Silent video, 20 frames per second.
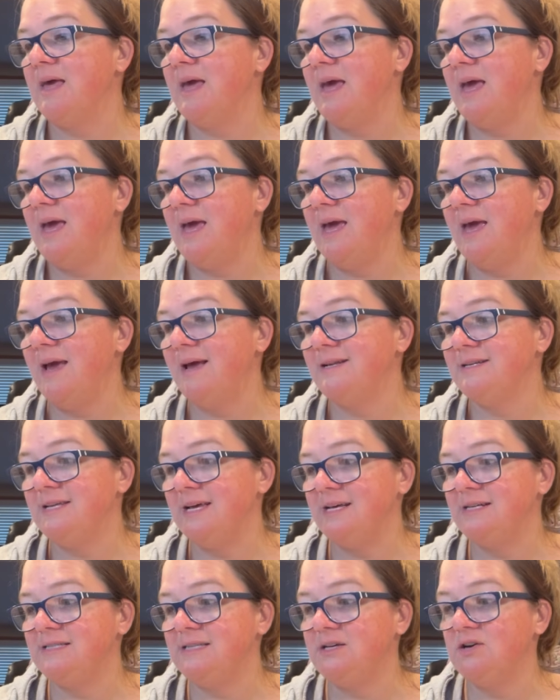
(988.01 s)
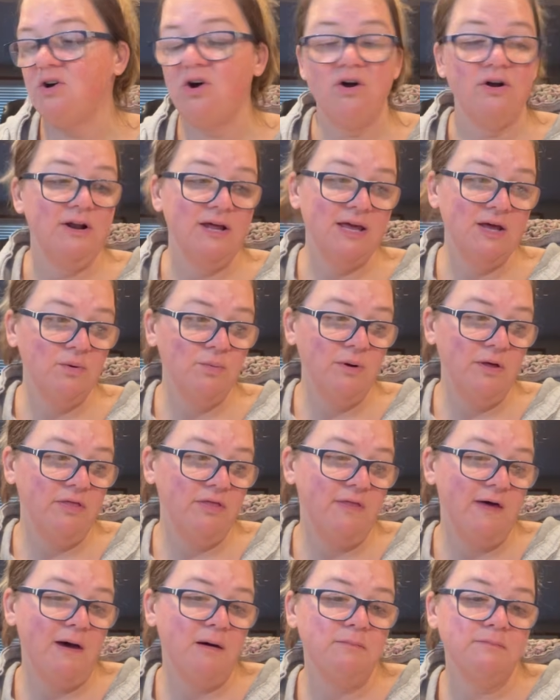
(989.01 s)
a daisy cardigan with
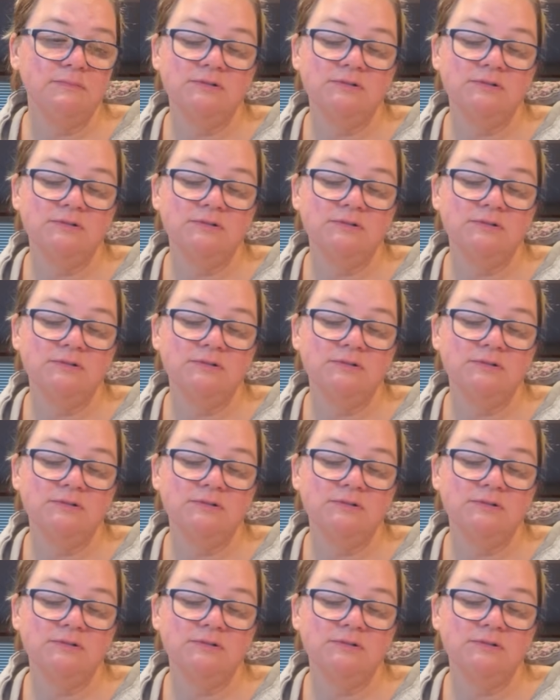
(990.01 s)
them,